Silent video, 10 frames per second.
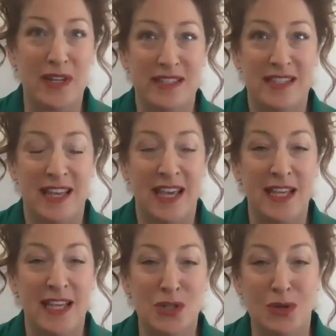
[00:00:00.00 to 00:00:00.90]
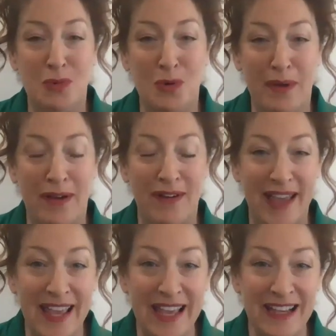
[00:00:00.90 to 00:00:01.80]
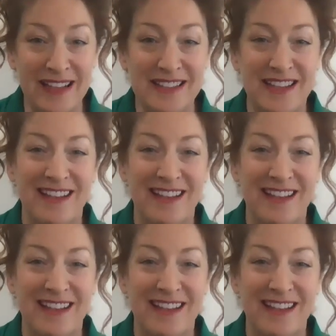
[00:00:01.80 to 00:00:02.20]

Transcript: us today to learn more about eggs